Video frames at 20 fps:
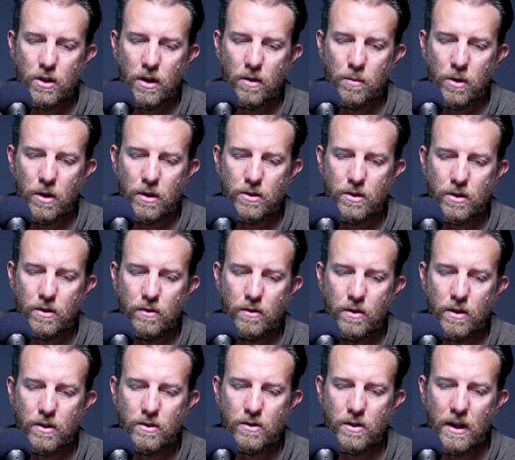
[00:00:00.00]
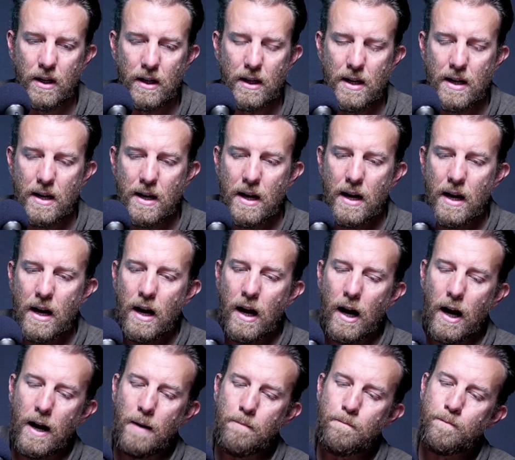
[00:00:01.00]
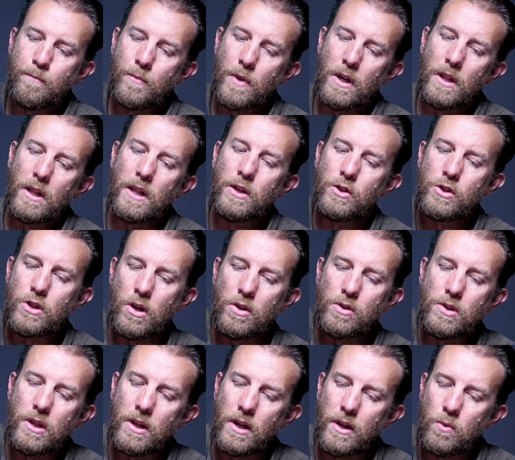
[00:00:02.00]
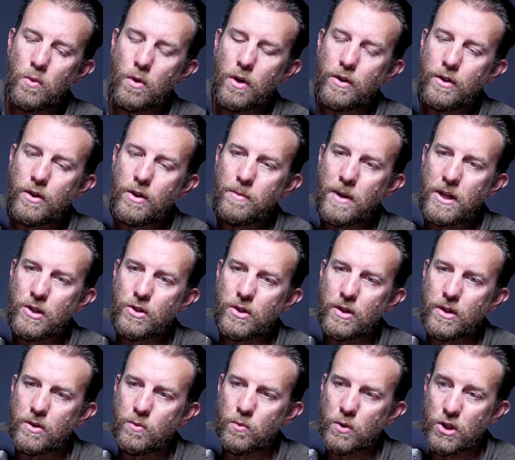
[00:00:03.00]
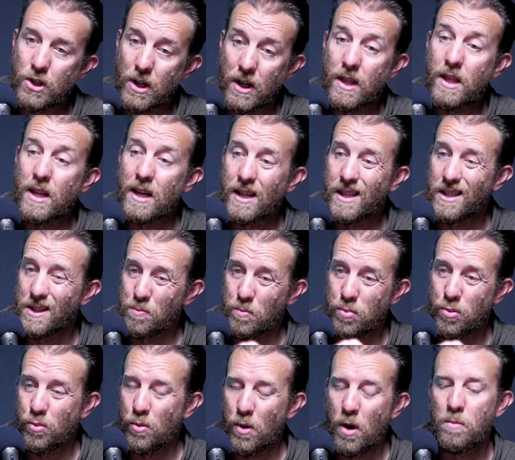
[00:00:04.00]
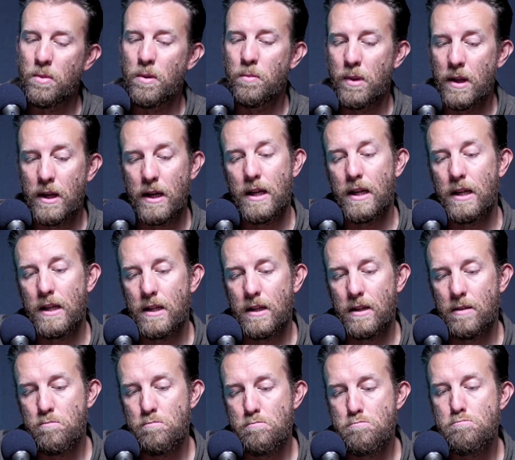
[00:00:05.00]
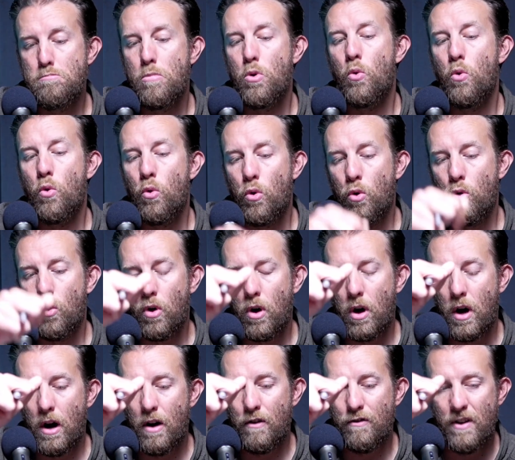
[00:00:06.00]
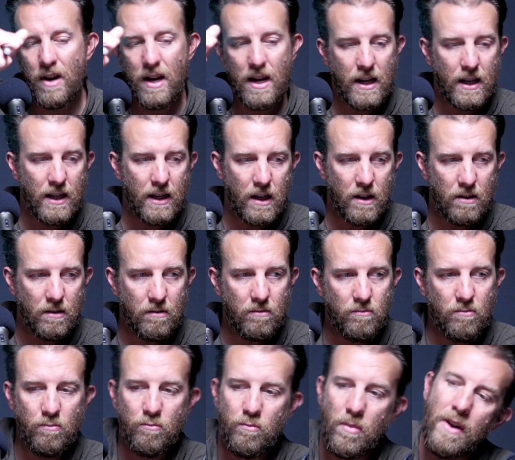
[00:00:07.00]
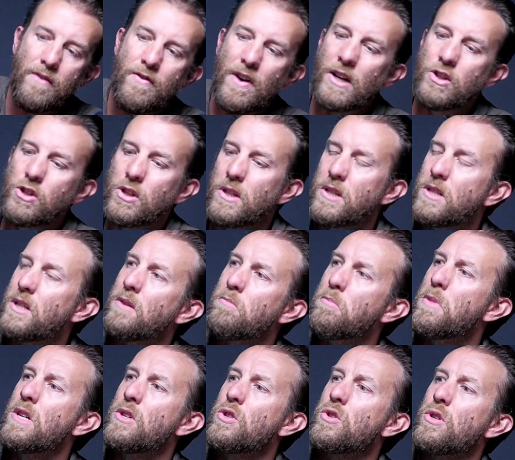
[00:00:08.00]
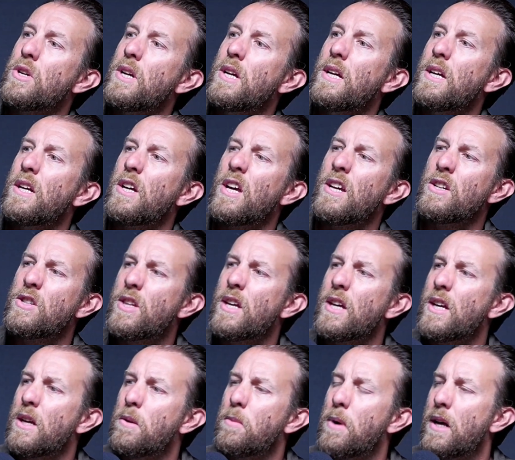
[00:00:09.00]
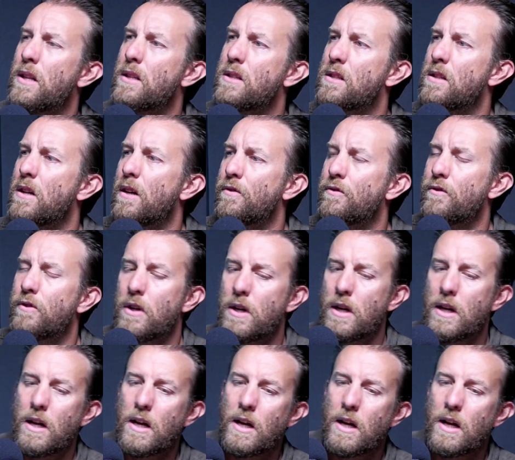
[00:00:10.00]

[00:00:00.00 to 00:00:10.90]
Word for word: Jeremiah two thirteen. Um, let's go to the other one you mentioned, which I think is probably more of a evangelistic ministry is thinking about this stuff